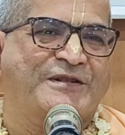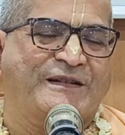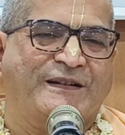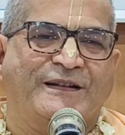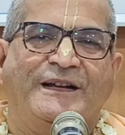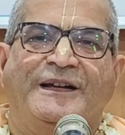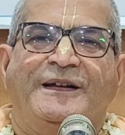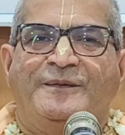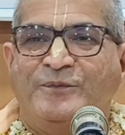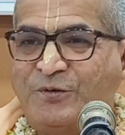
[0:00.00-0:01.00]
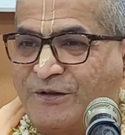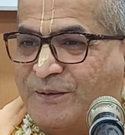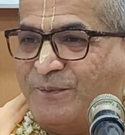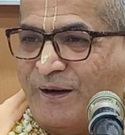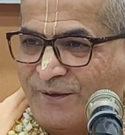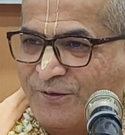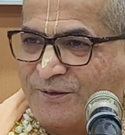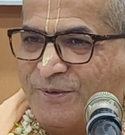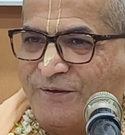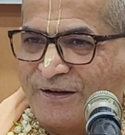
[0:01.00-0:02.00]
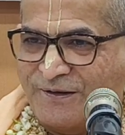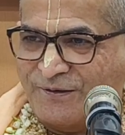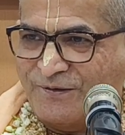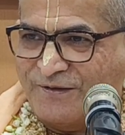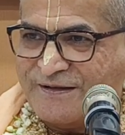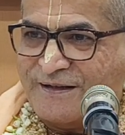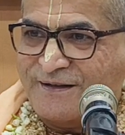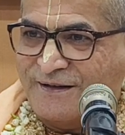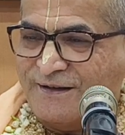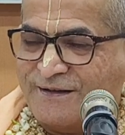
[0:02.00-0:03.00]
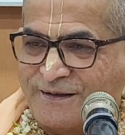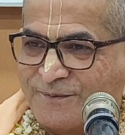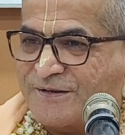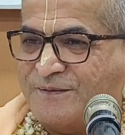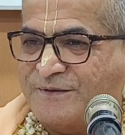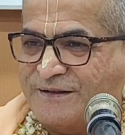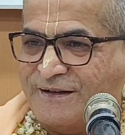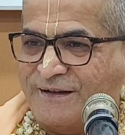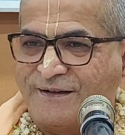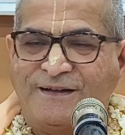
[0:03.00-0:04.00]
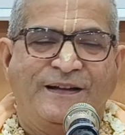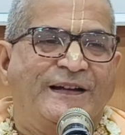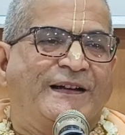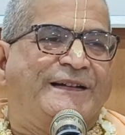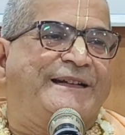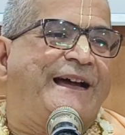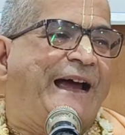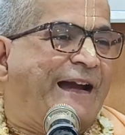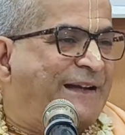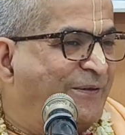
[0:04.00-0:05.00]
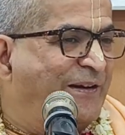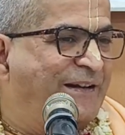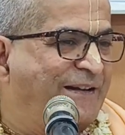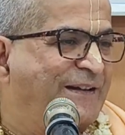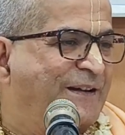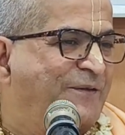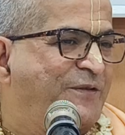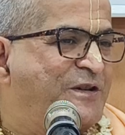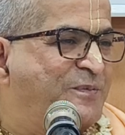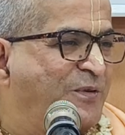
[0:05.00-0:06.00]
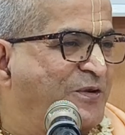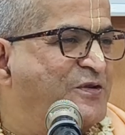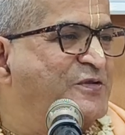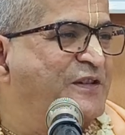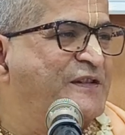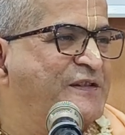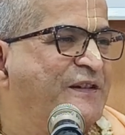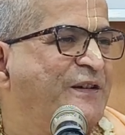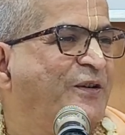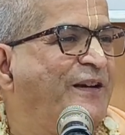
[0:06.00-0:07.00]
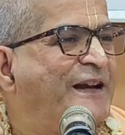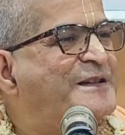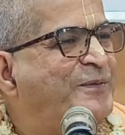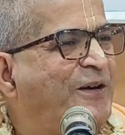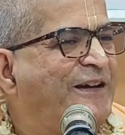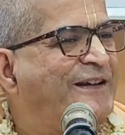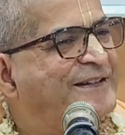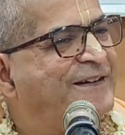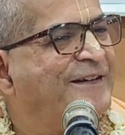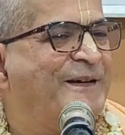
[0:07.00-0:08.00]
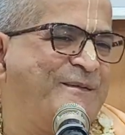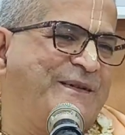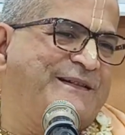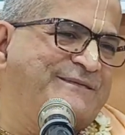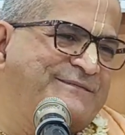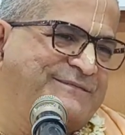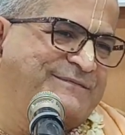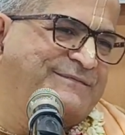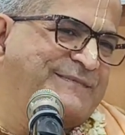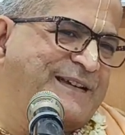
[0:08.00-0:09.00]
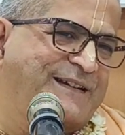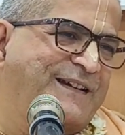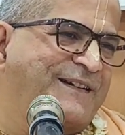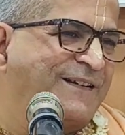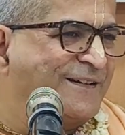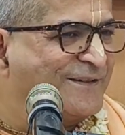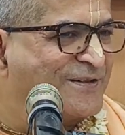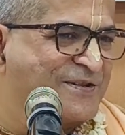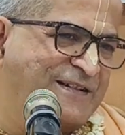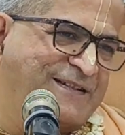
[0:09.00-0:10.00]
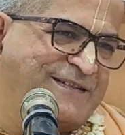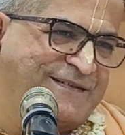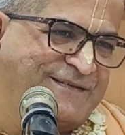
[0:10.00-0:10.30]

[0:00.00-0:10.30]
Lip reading: Vachate Bhuta Bhavod Bhavakaro Visargaha Karma Samjita. The activity which produces your next body is called karma, according to Krishna.